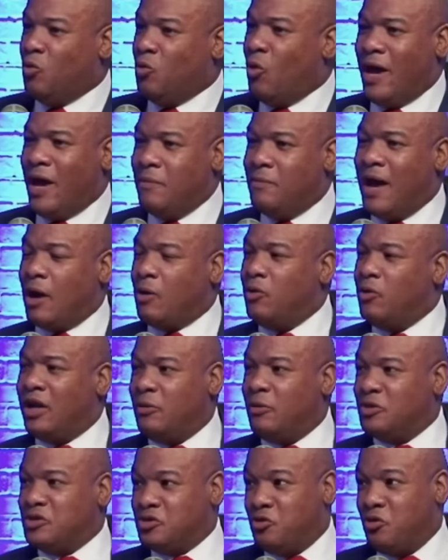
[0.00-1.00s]
way back
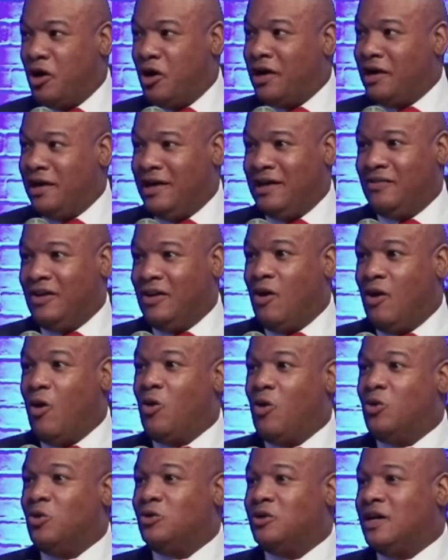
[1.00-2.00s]
when he was running, the
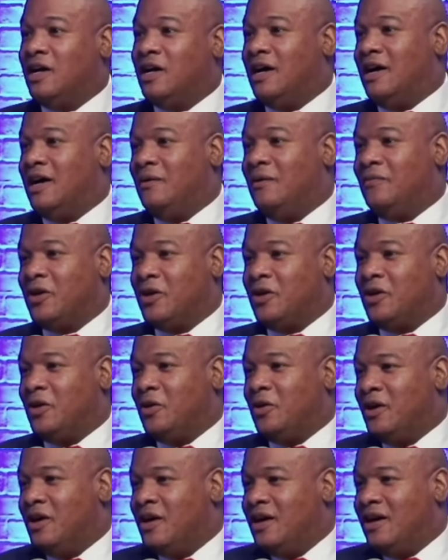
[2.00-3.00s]
whole
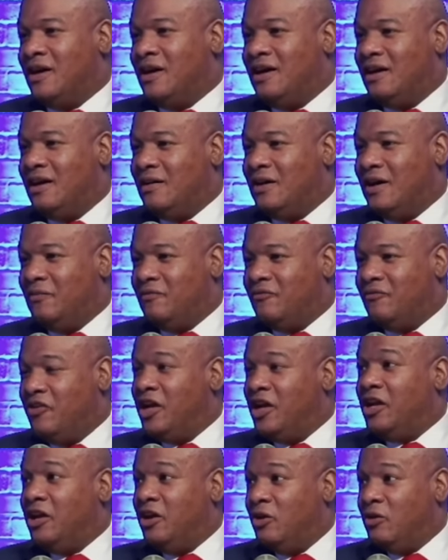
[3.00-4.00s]

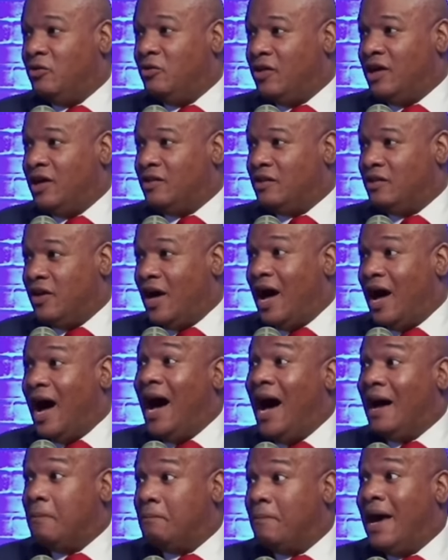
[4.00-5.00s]
video, that the
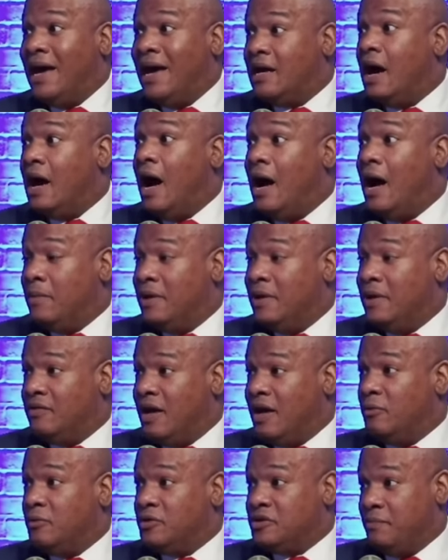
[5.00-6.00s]
hot mic
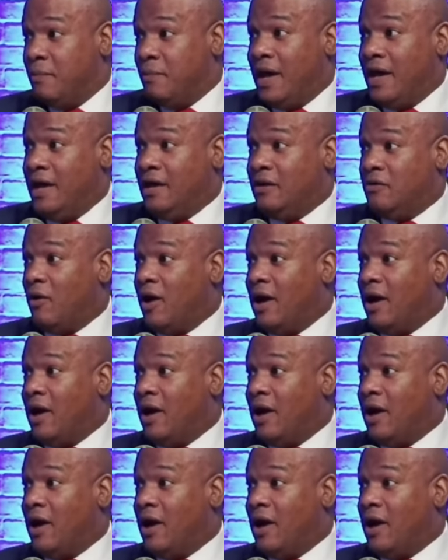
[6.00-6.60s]
comment that was made,